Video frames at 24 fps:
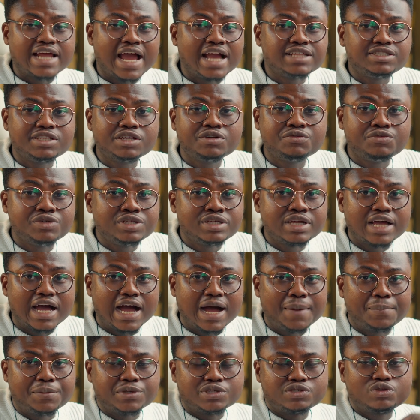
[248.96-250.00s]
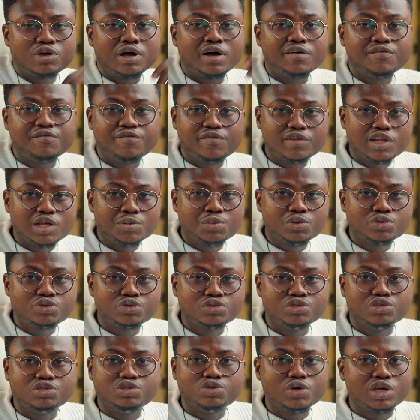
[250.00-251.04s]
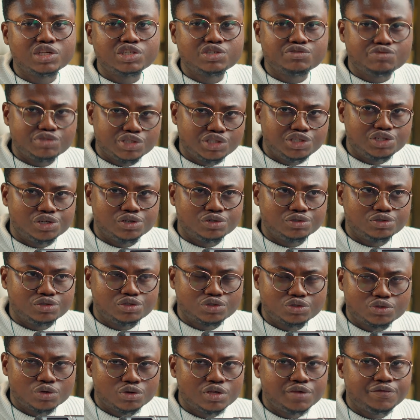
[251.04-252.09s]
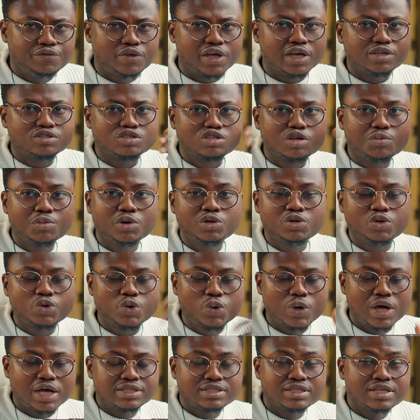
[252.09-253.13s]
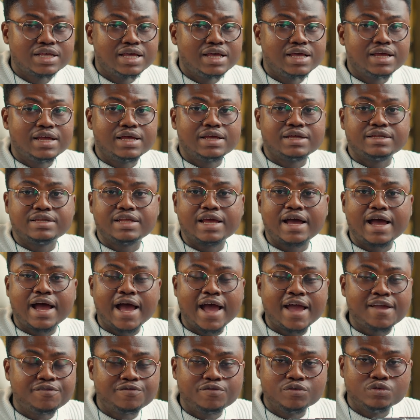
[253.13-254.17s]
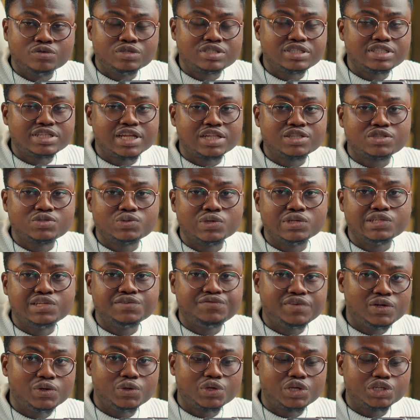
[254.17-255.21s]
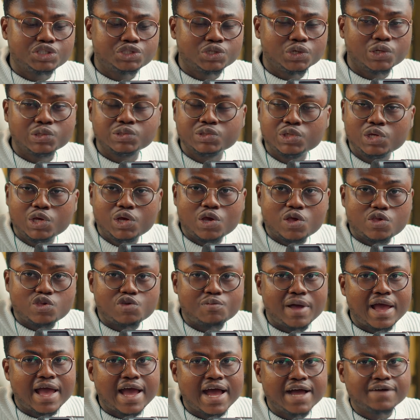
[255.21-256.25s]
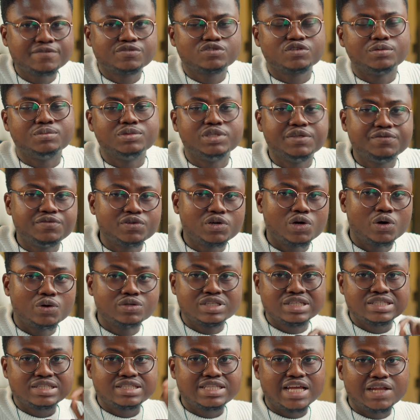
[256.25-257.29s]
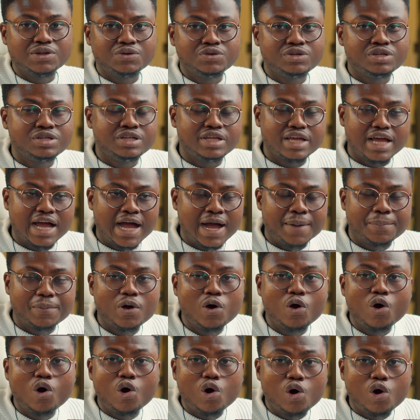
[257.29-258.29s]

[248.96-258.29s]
the itelRing app is not available to the US region. So if you are someone who has their iPhone set to a different location, you might have some difficulties downloading the app.